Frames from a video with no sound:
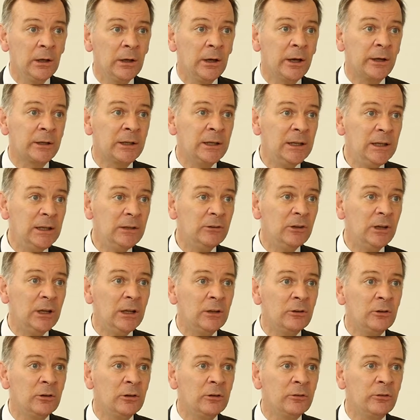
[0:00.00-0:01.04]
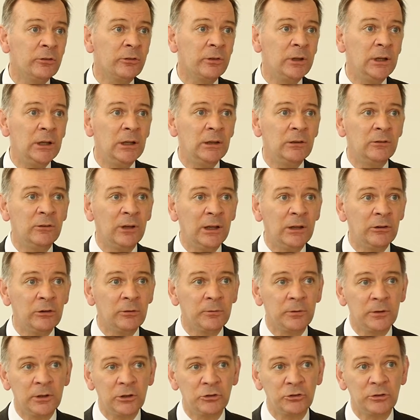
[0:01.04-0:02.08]
A key date is the date of
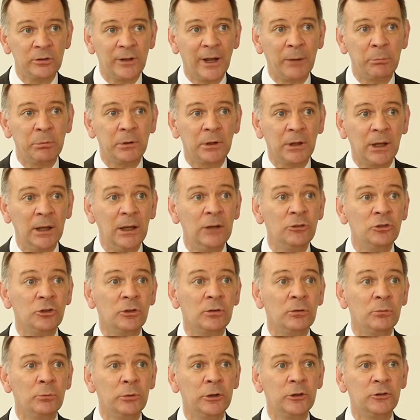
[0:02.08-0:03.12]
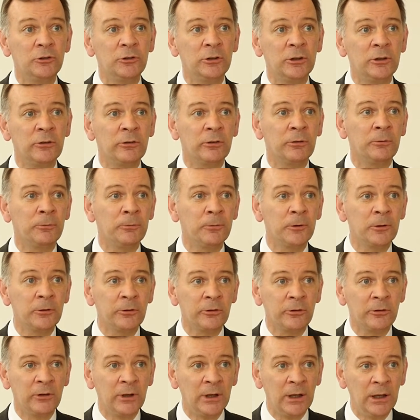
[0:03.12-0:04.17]
initial application, which is the
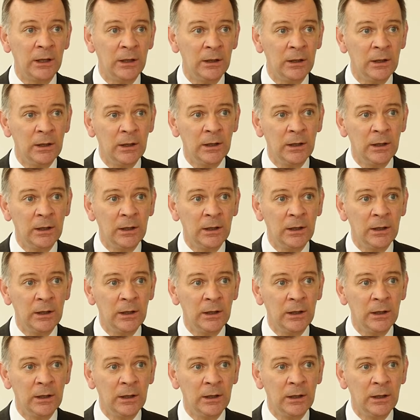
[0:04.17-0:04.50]
first day